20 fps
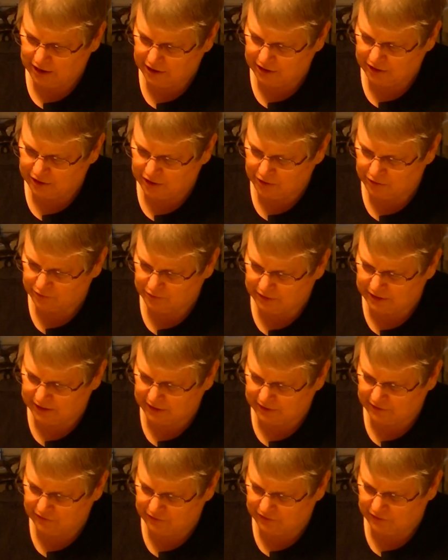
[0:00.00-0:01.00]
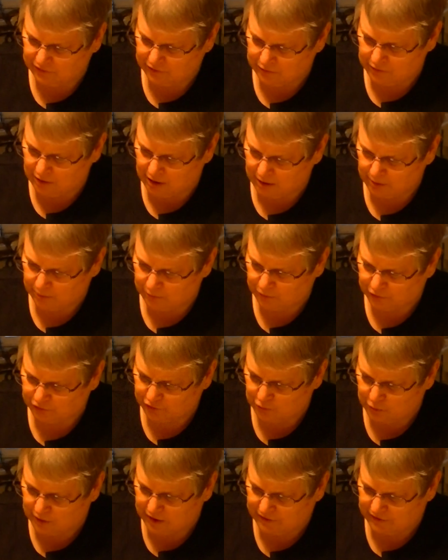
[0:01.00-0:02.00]
You don't need to
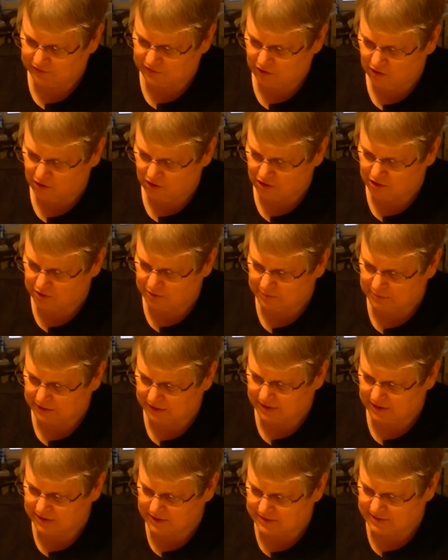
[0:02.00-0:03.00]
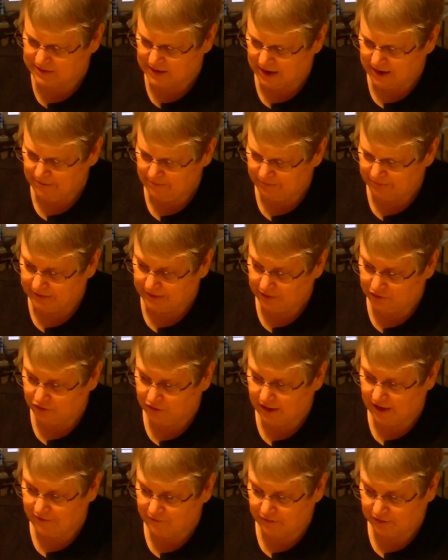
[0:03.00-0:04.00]
squeeze hard, because then
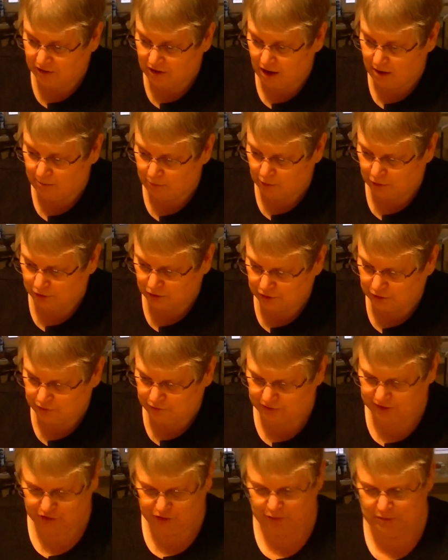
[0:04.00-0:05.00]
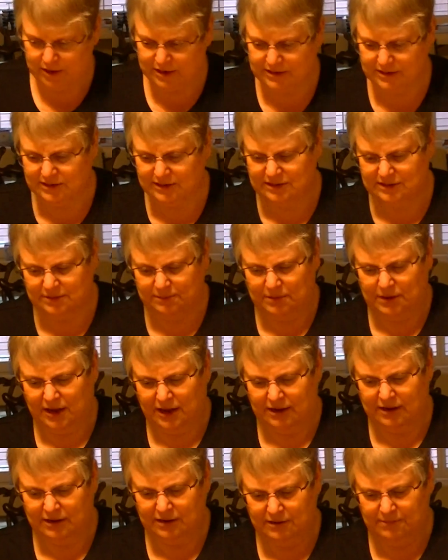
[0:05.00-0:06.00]
you'll have a lot more glue than you
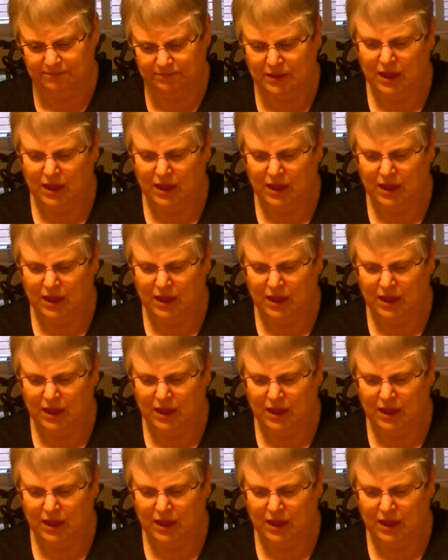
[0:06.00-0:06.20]
anticipated.